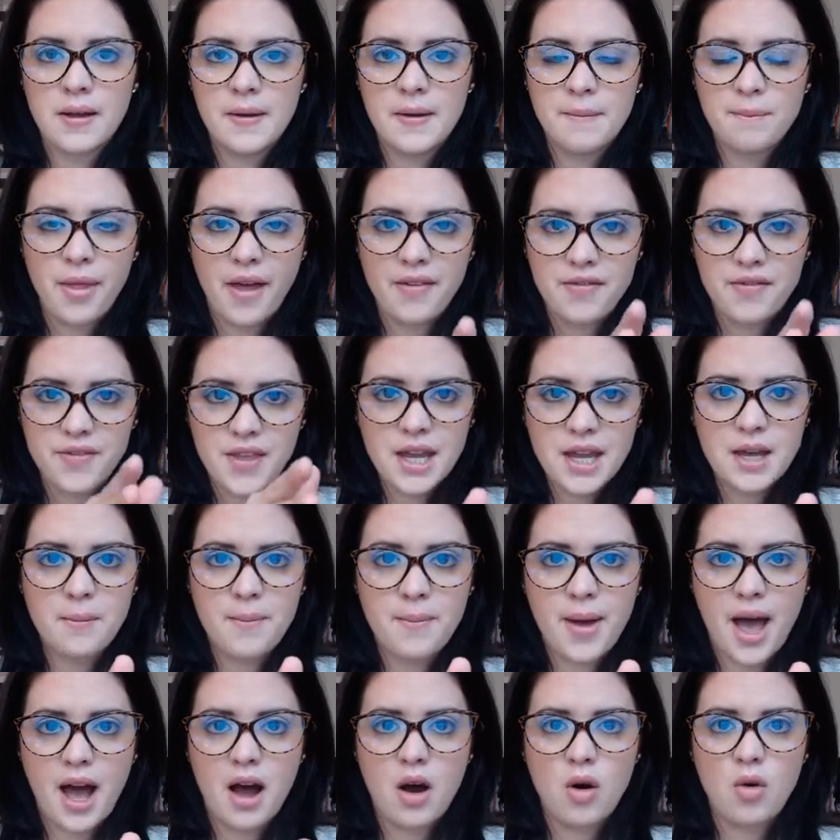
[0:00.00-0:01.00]
and think
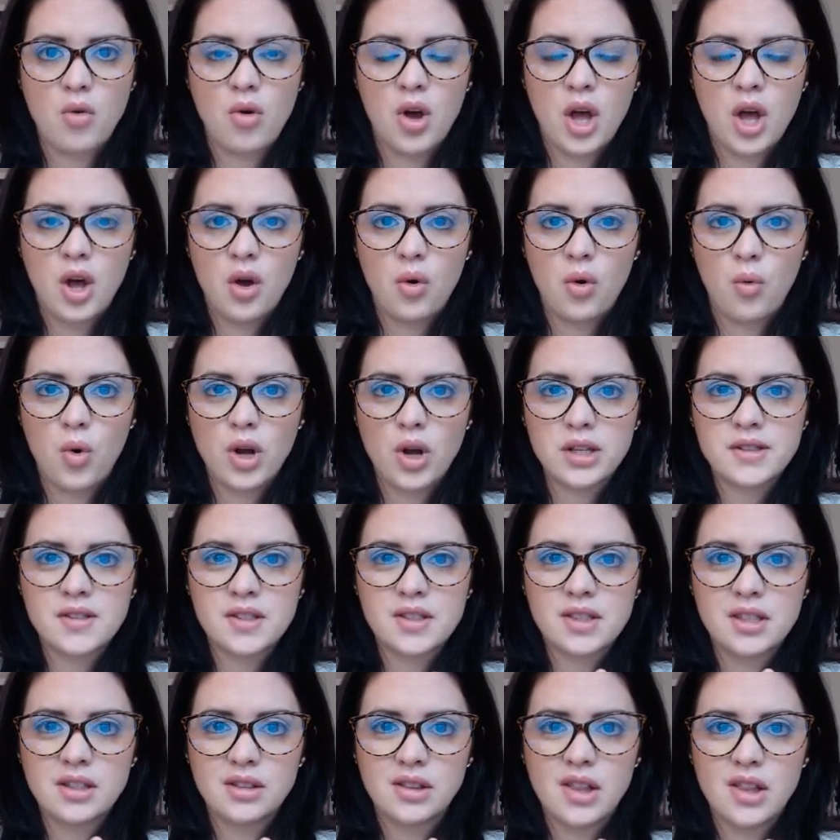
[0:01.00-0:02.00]
about what's
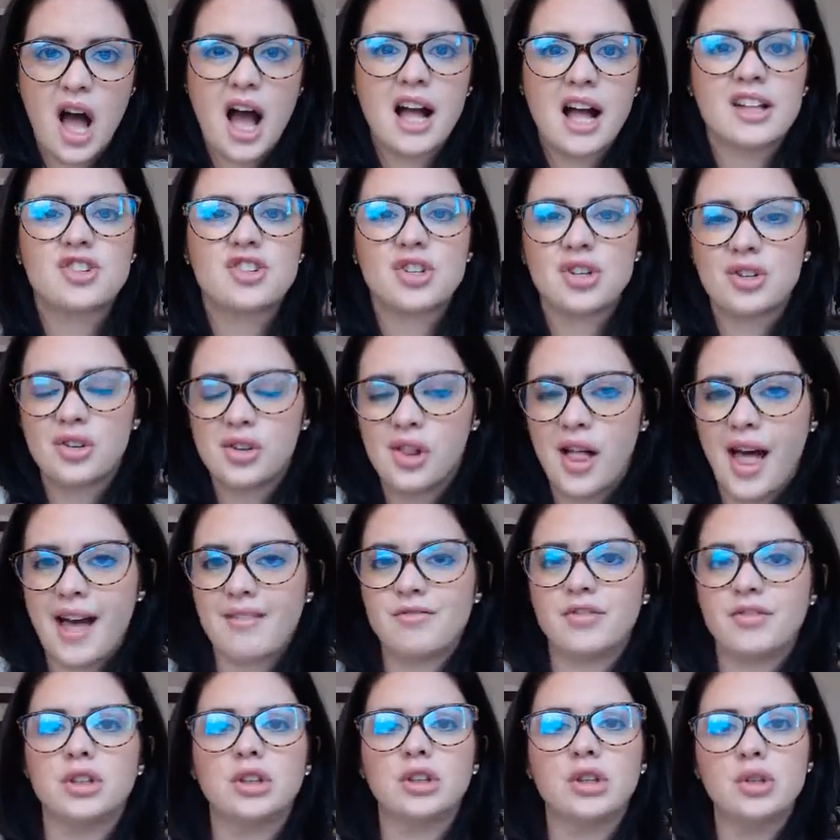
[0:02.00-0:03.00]
the logical
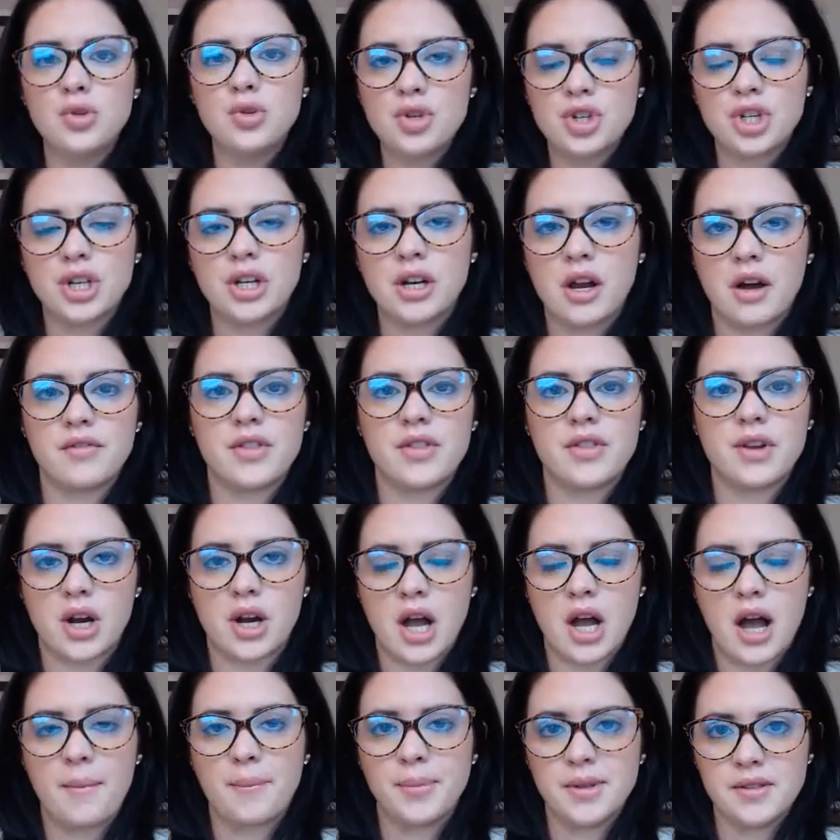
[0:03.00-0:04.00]
evolution of their
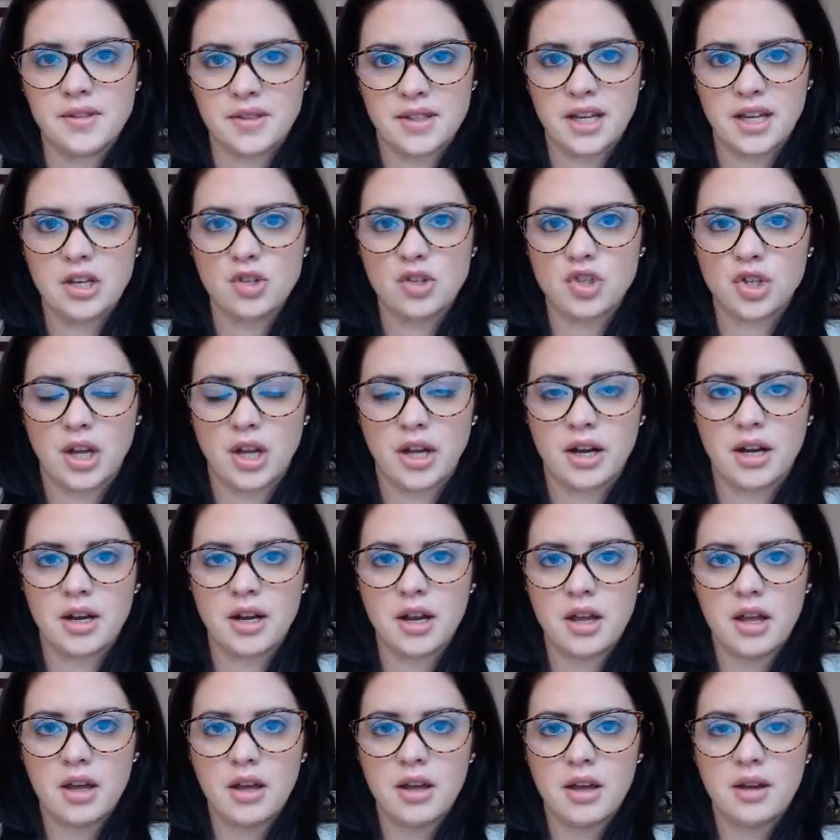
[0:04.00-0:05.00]
compensation.
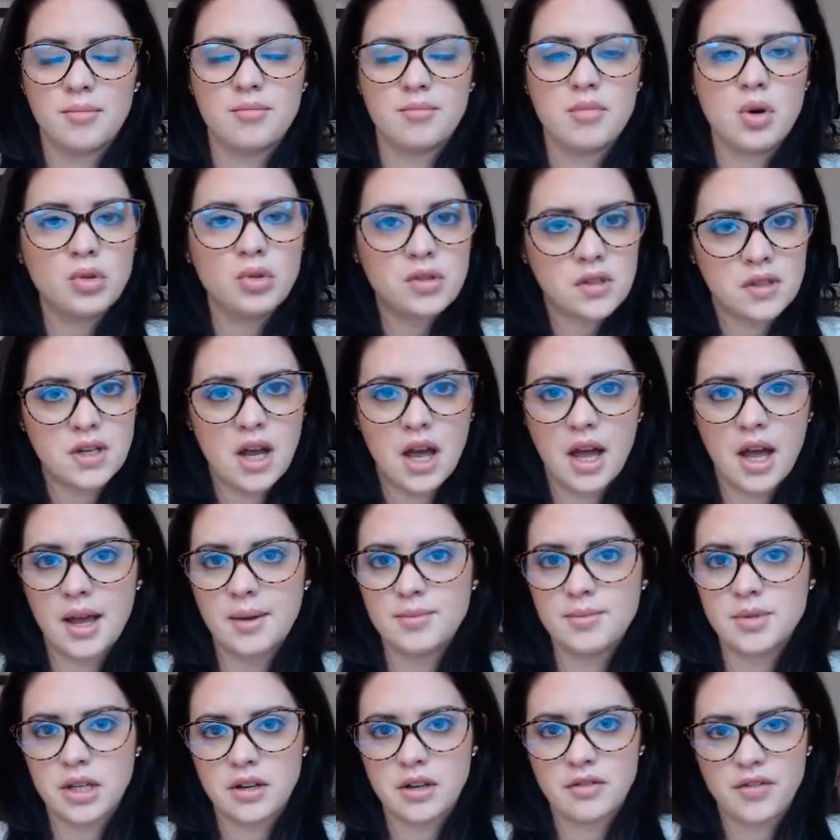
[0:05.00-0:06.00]
Most times
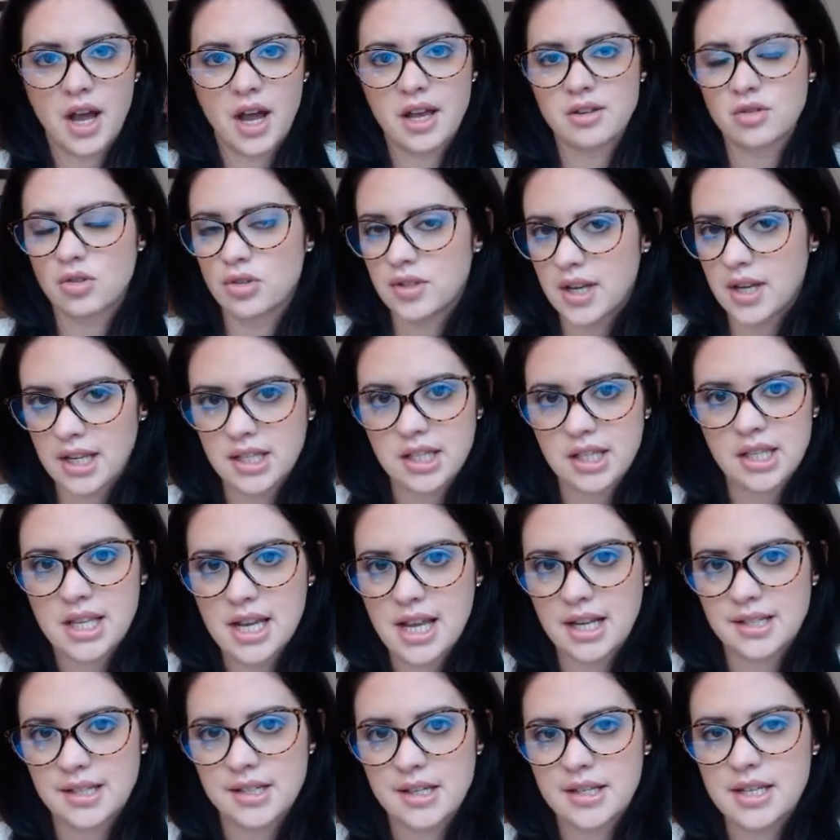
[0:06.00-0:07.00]
advisors get to the
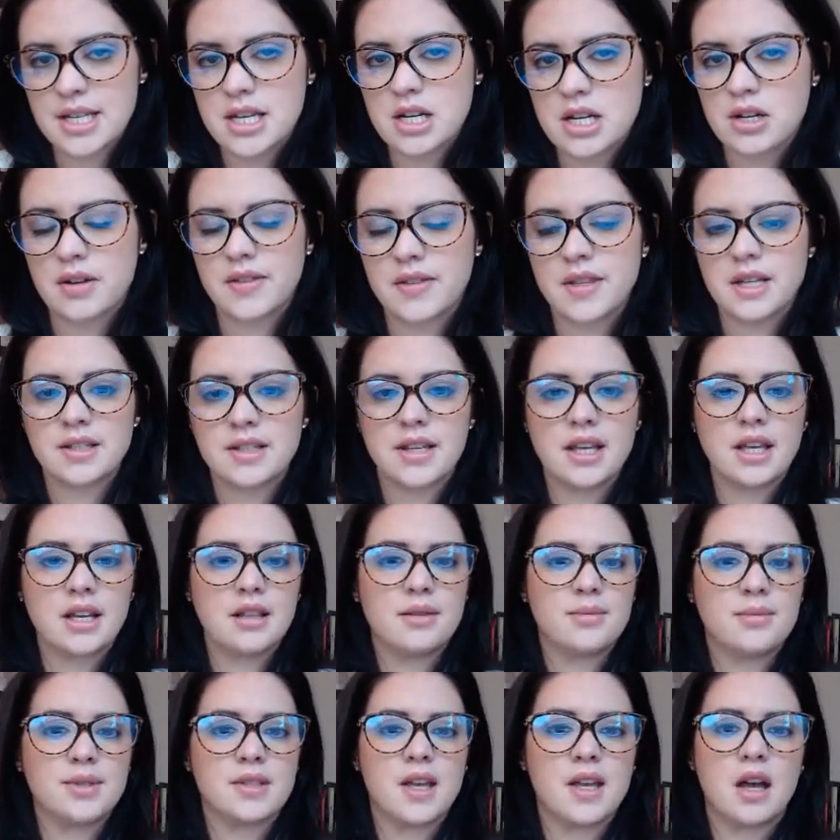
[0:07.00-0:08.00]
end of the year and they say to
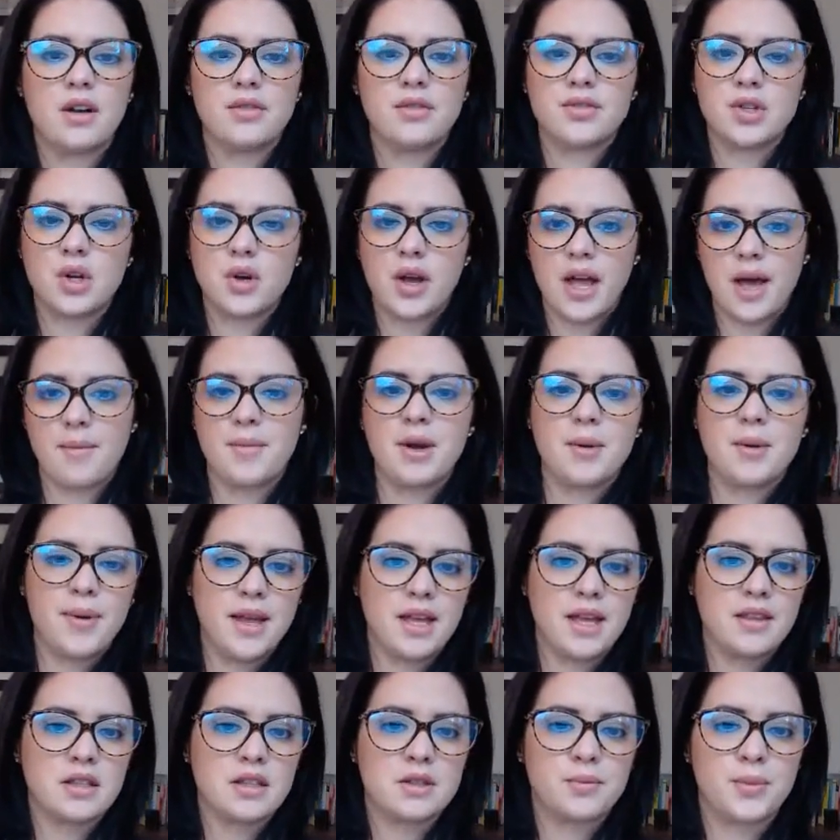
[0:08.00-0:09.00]
themselves, okay, I'm going to pay
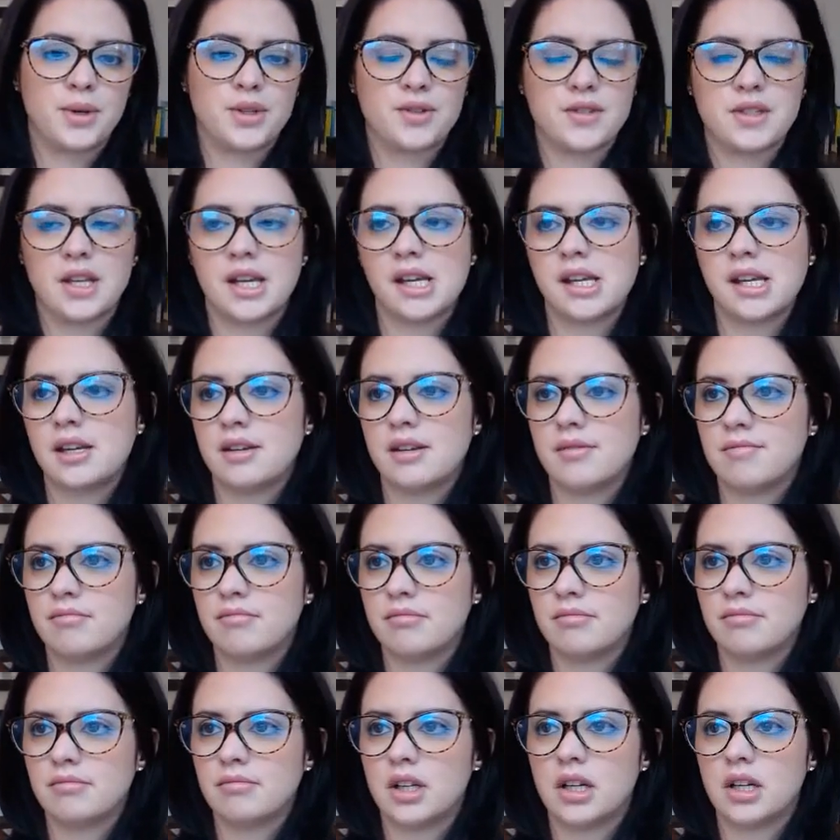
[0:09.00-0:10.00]
this
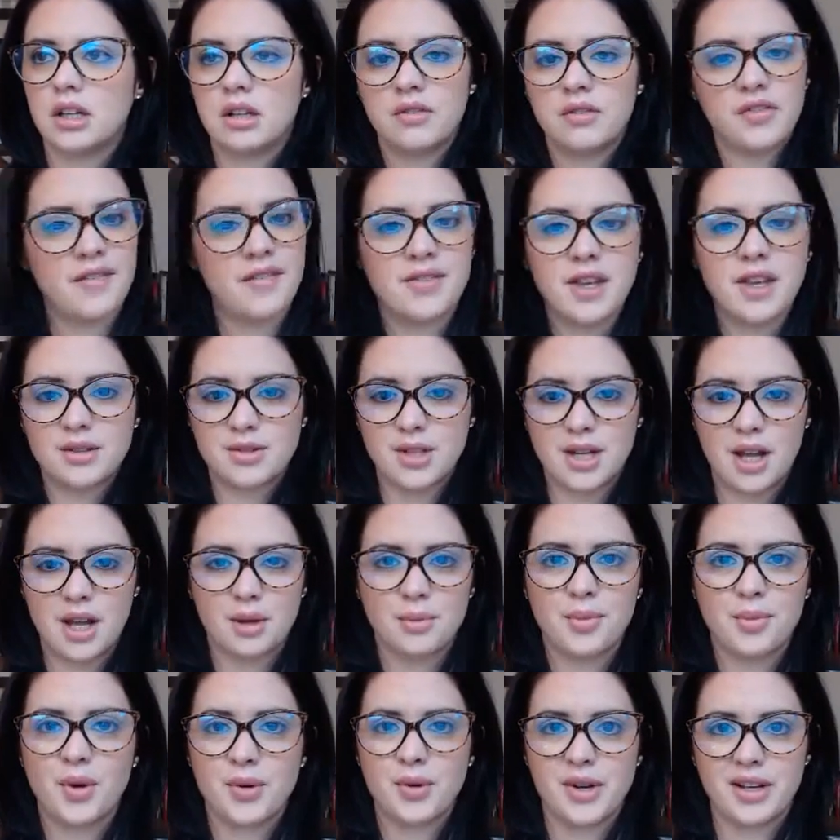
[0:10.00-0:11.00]
person a $5,000
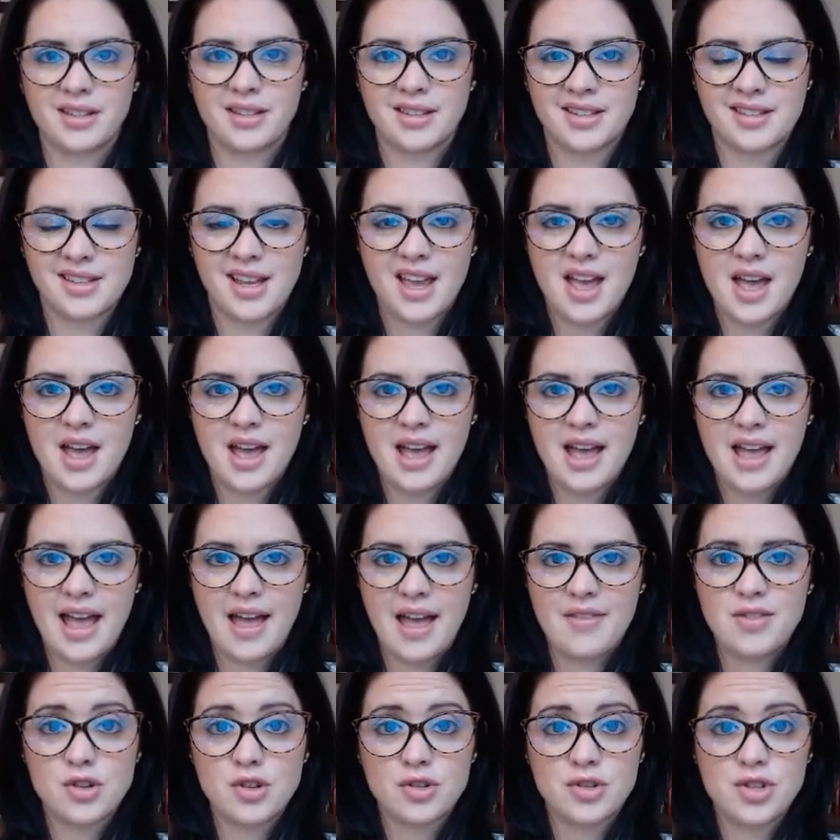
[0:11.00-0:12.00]
bonus. And
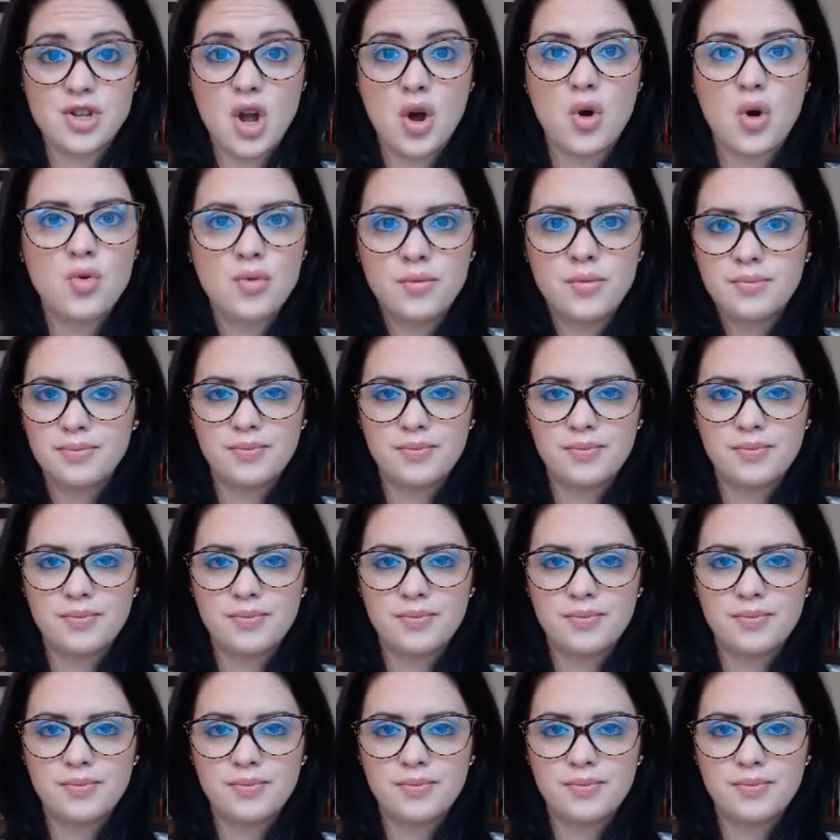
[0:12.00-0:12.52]
there's no